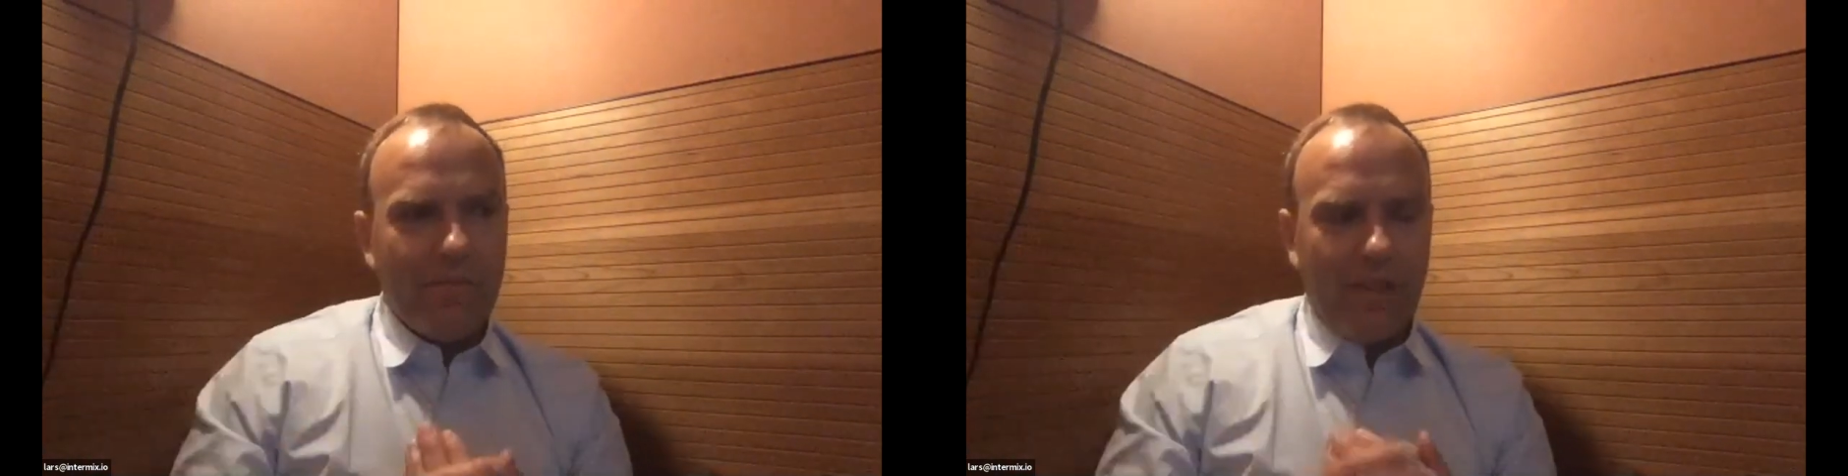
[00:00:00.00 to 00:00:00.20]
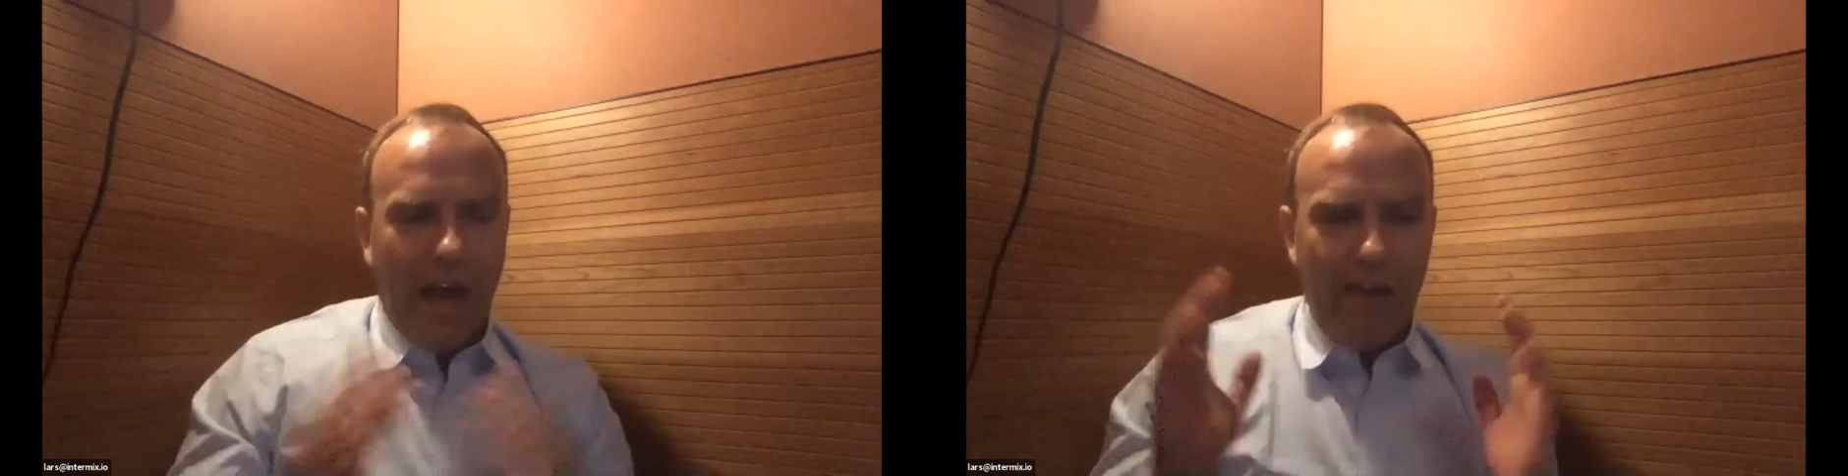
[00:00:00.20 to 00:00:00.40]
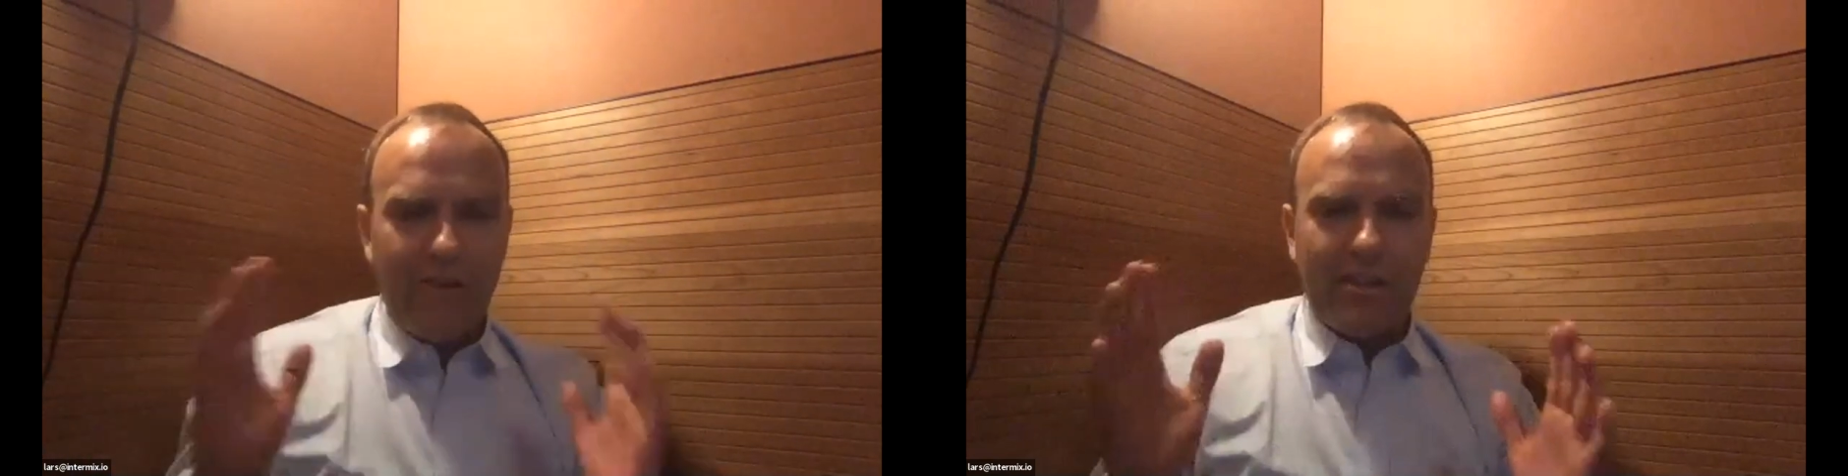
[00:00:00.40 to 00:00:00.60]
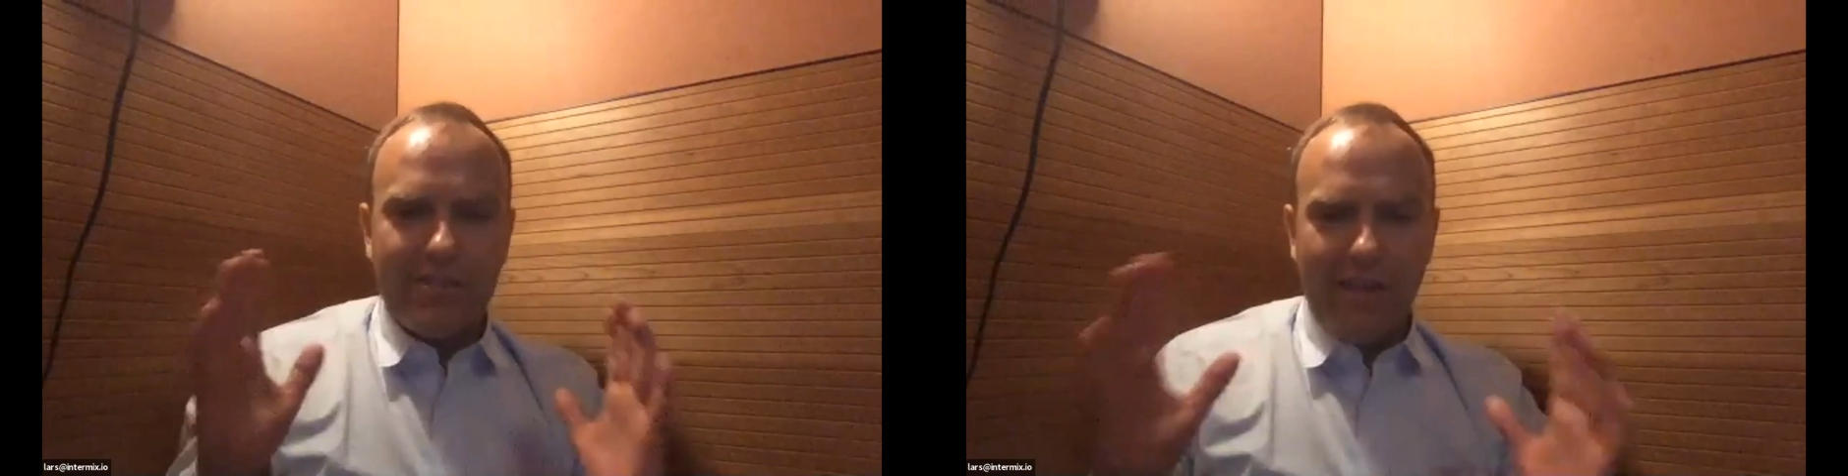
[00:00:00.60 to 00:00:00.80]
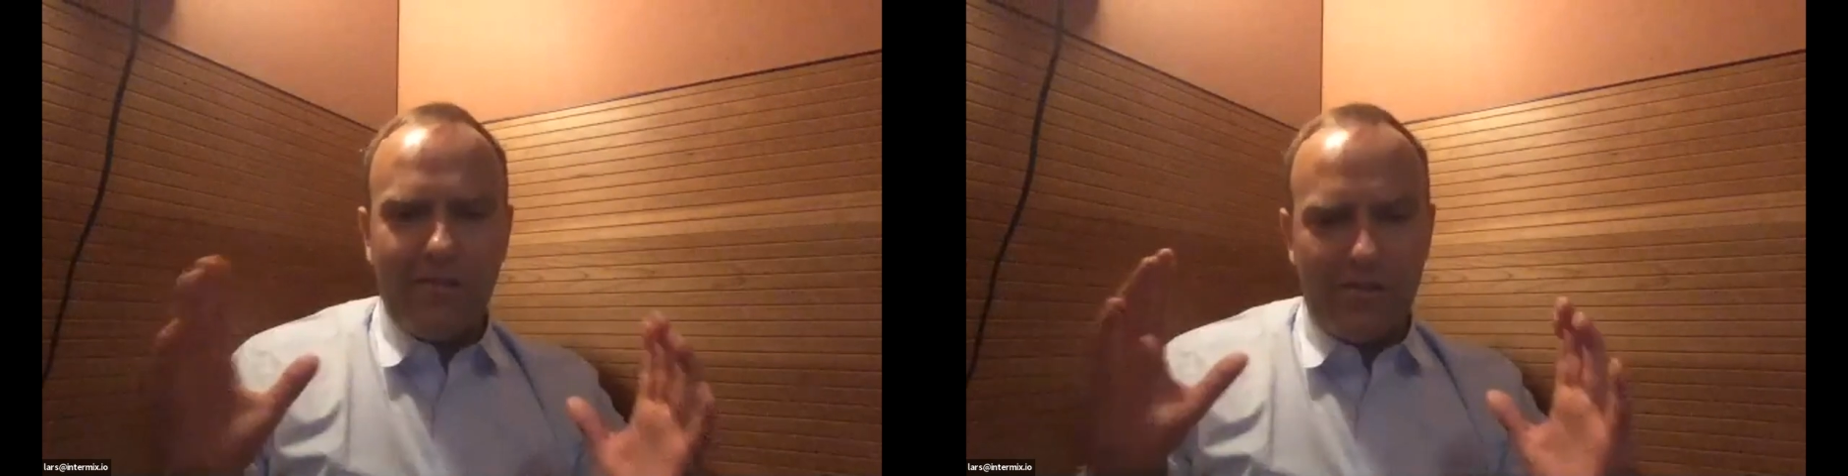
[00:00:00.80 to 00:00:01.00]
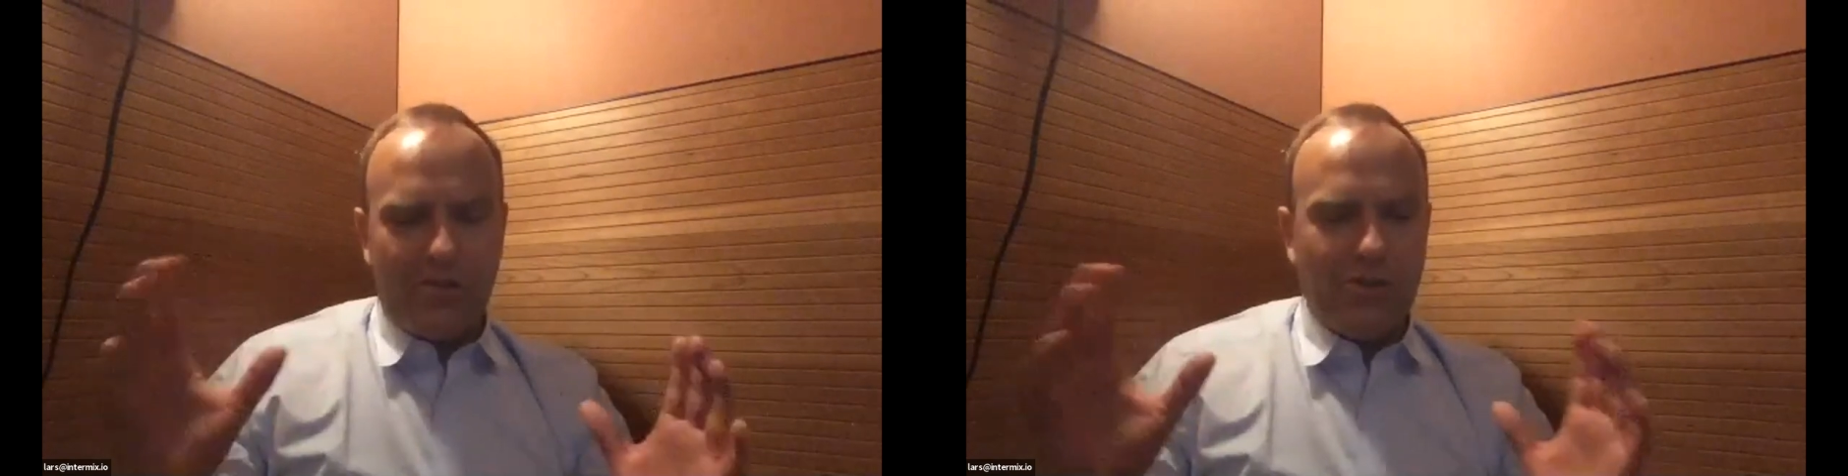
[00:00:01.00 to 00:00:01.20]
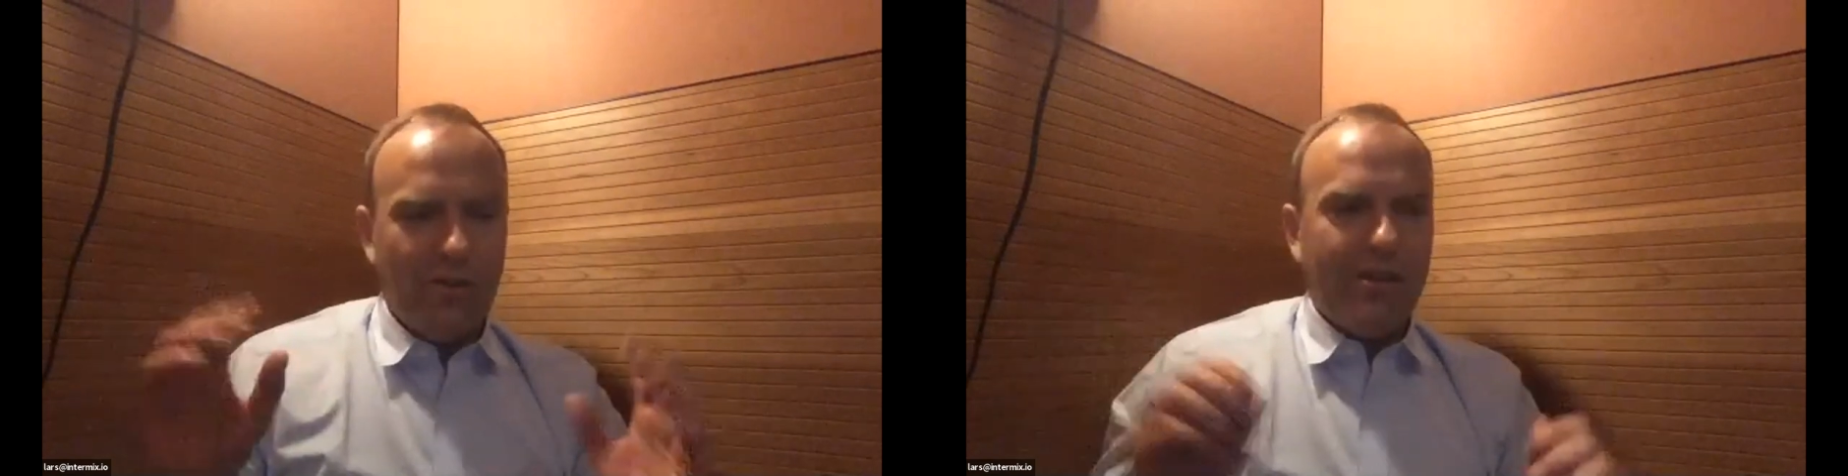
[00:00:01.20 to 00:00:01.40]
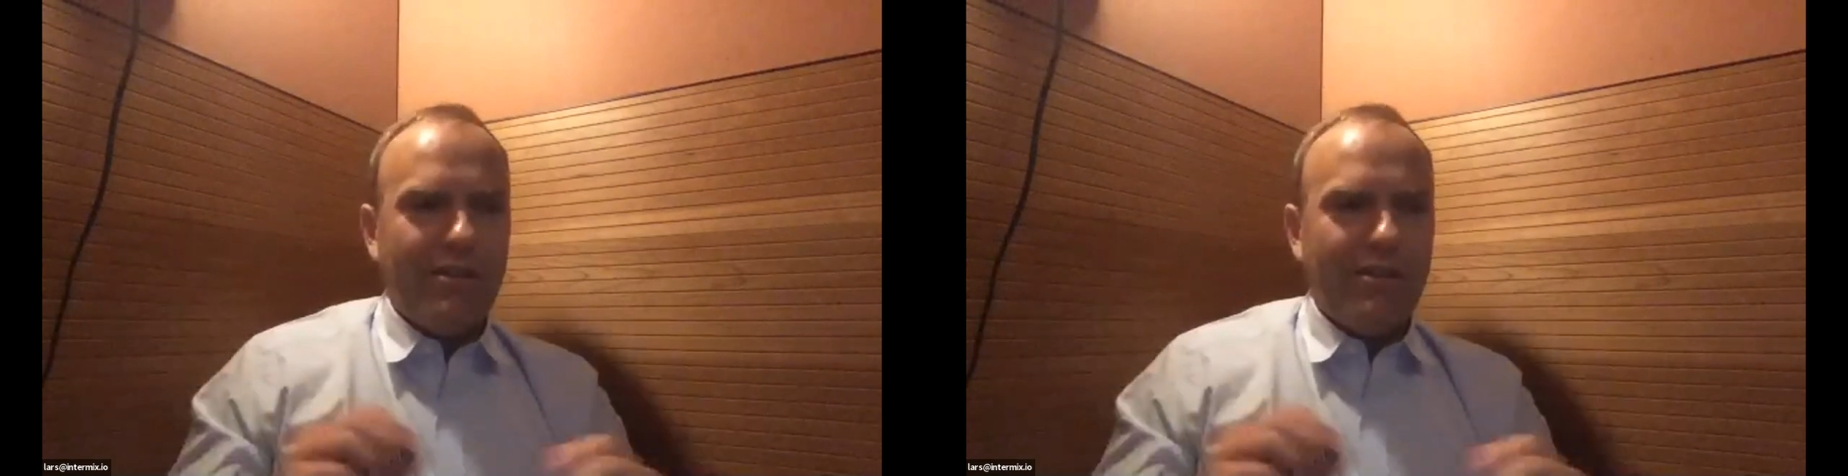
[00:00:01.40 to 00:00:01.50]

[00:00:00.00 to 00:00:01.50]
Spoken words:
Having done this journey